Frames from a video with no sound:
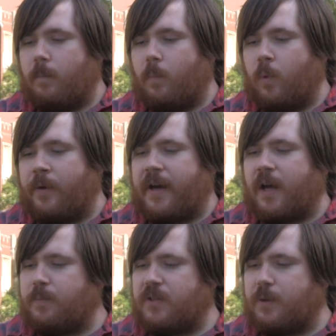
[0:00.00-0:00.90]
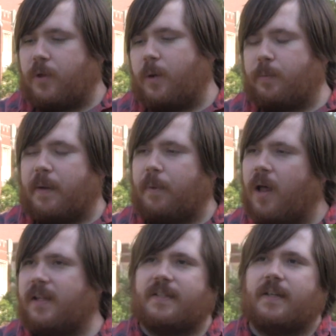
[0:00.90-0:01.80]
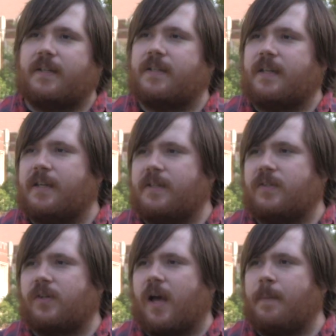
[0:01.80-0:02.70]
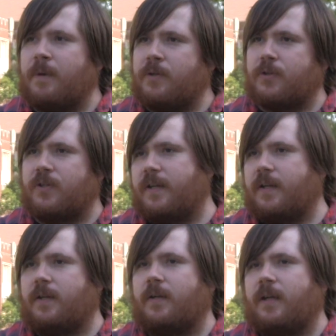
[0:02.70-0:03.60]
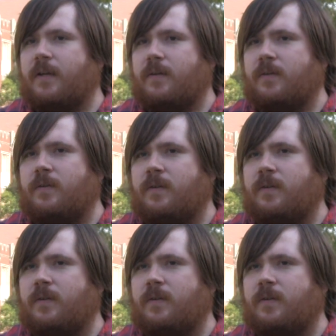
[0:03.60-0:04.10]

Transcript: Where that comes into play with my politics is I'm interested in